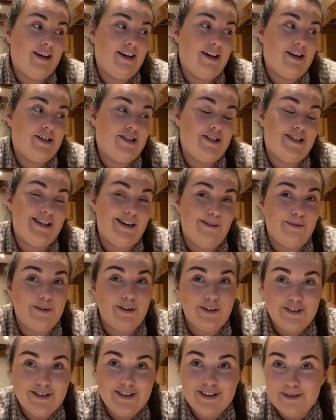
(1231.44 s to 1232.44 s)
I just don't
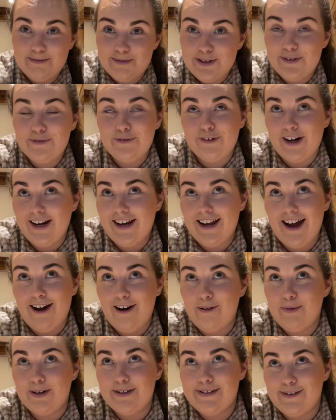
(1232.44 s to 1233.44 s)
want them to freak
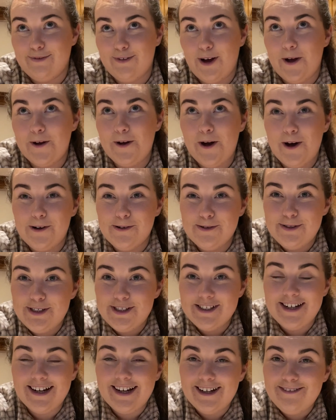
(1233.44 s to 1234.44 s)
out because I've got a cold, you
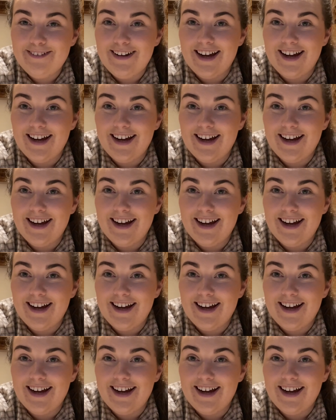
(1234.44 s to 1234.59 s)
know?